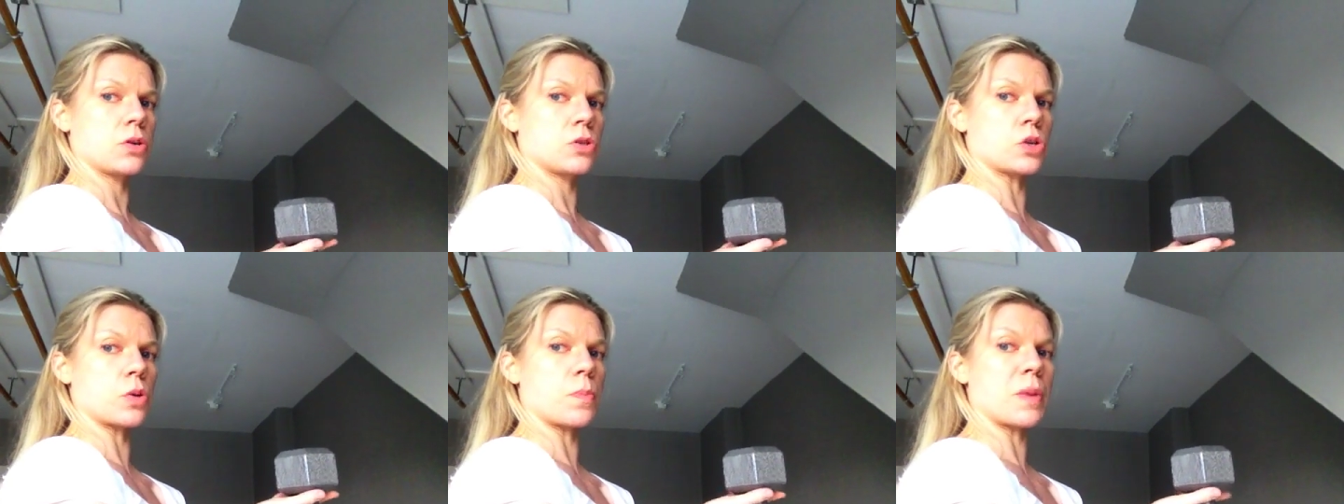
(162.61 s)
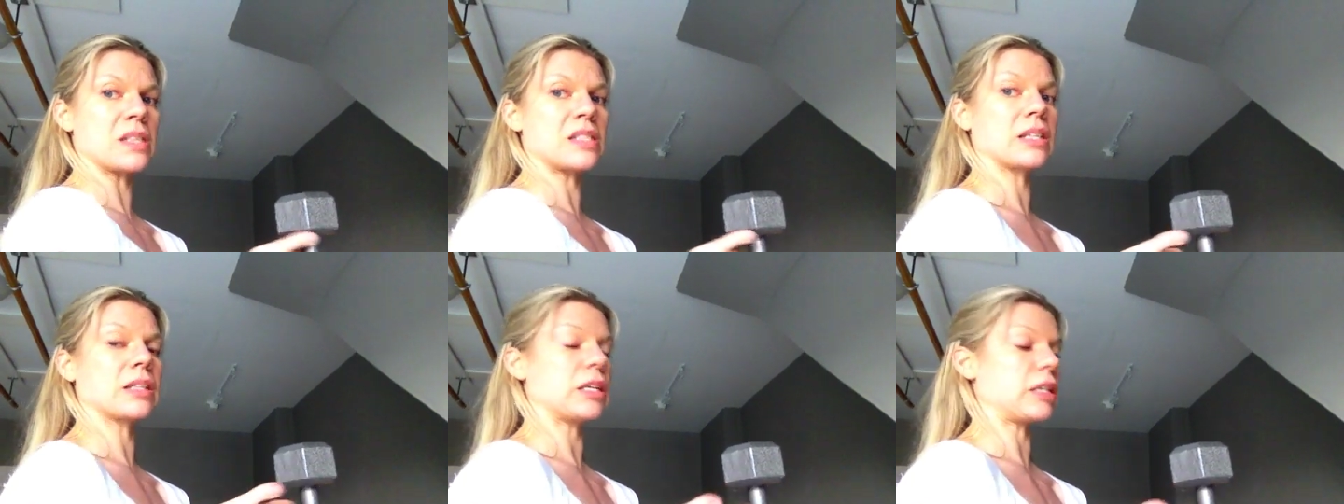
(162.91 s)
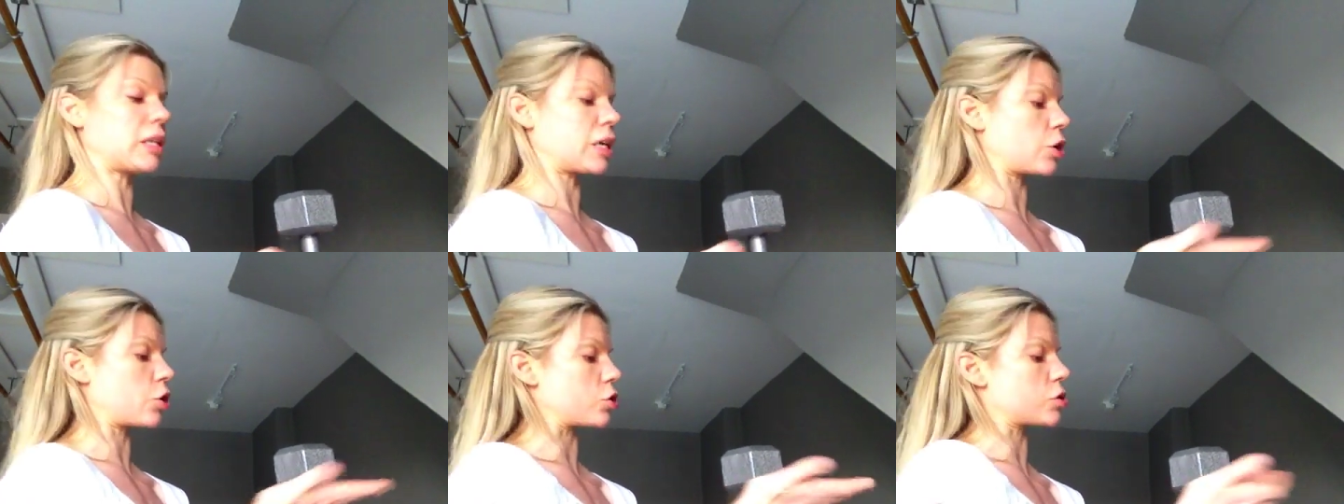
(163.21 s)
So basically,
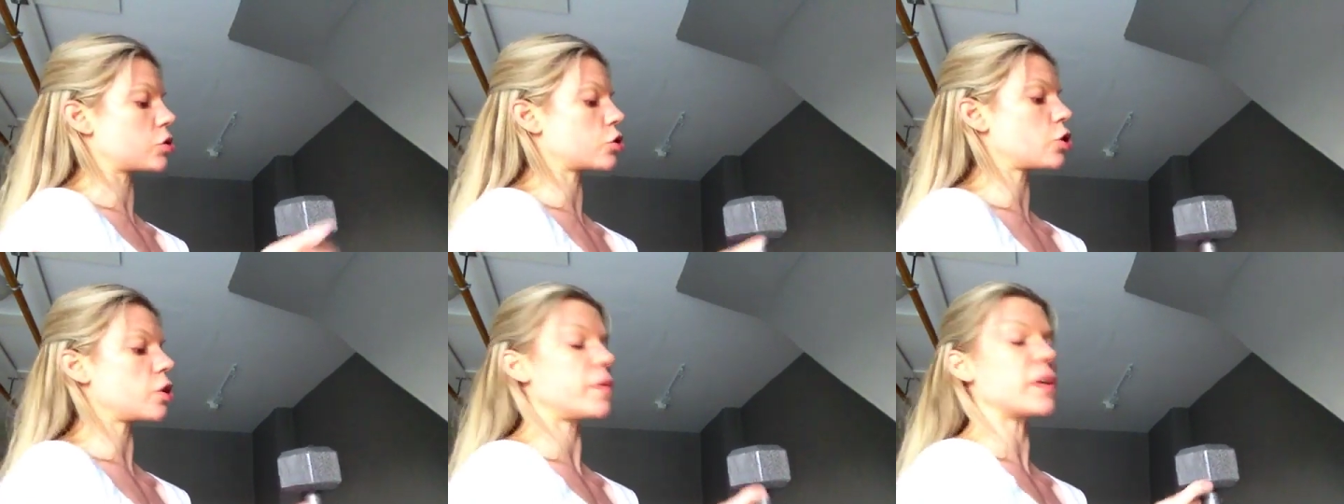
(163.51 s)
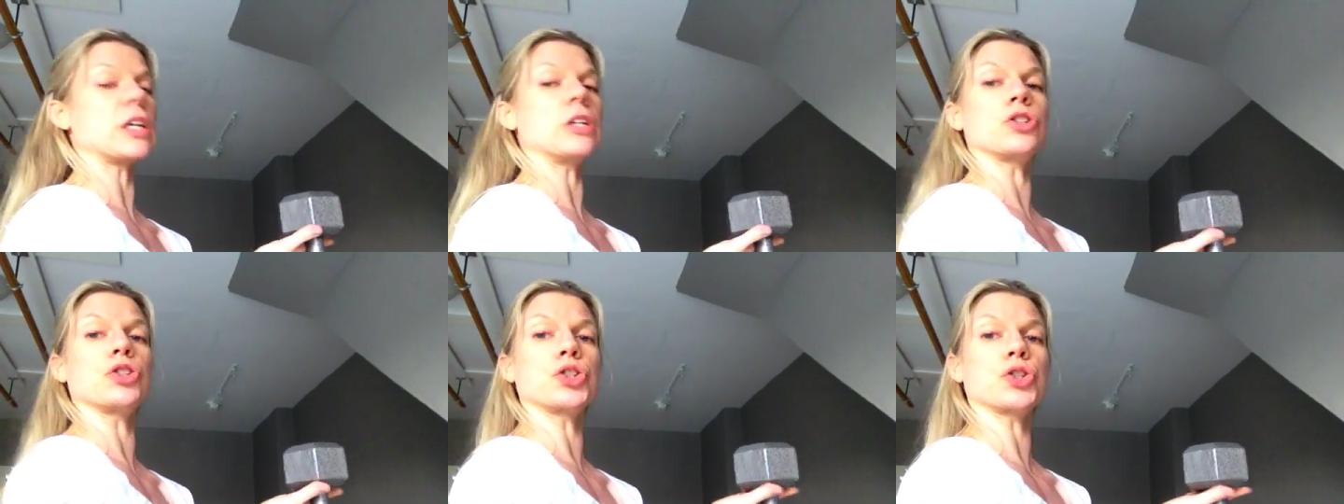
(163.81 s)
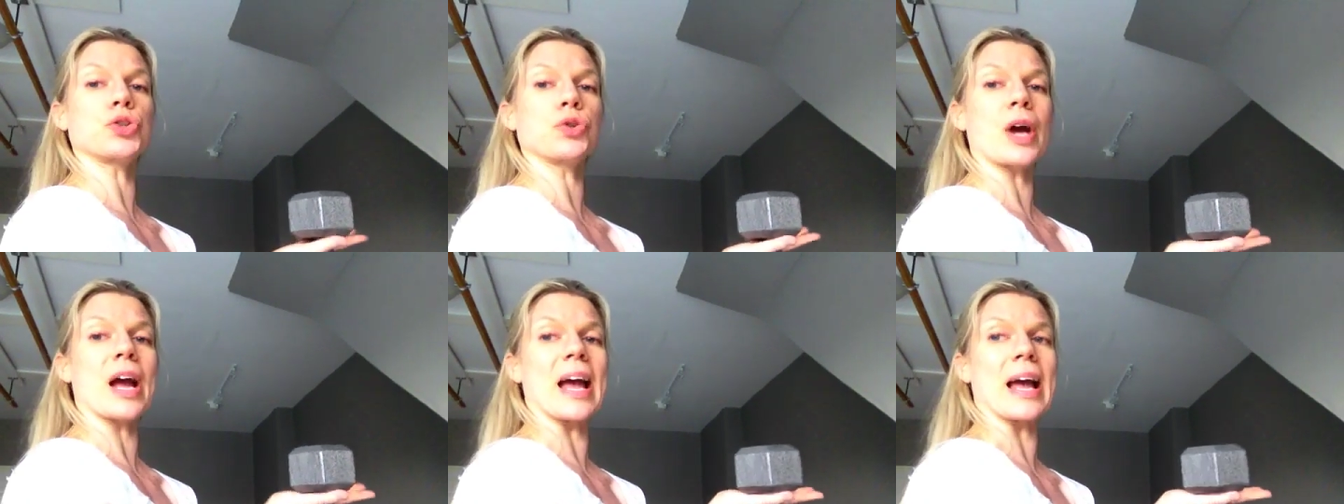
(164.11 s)
like you're serving a
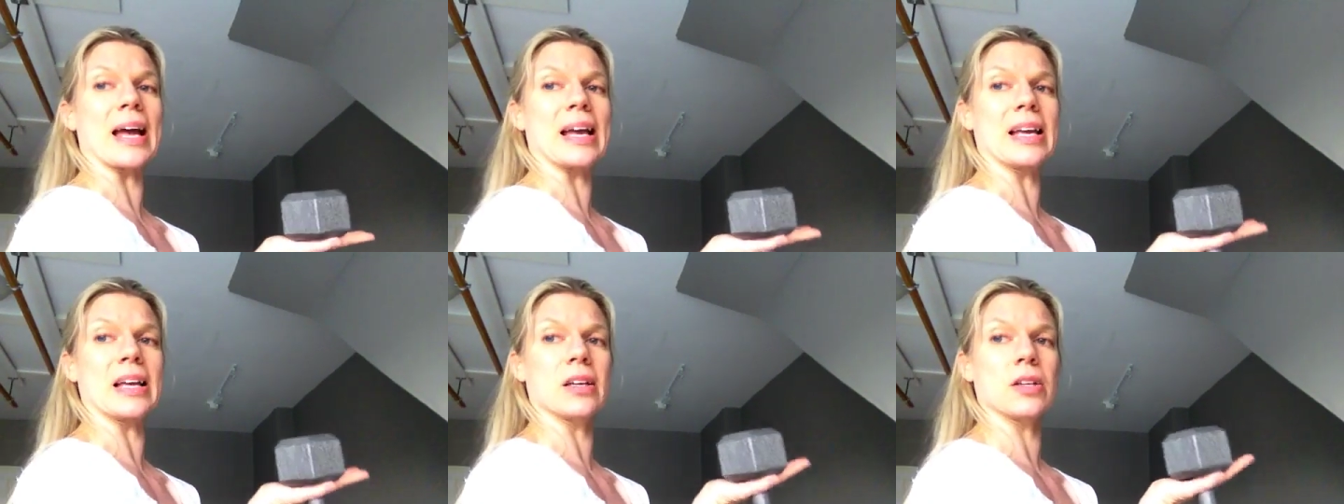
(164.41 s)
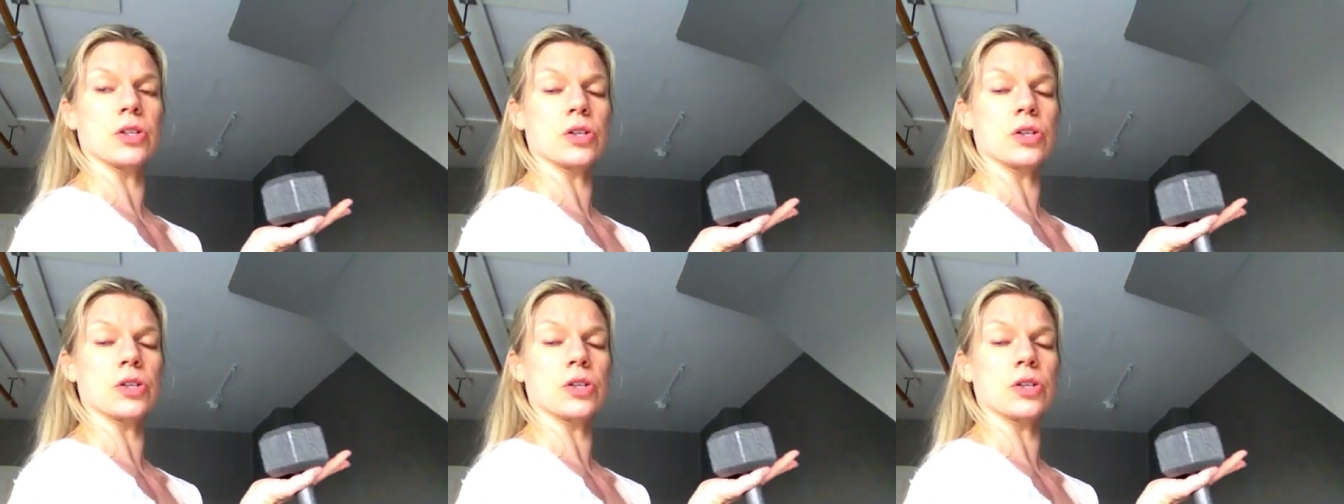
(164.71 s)
tray,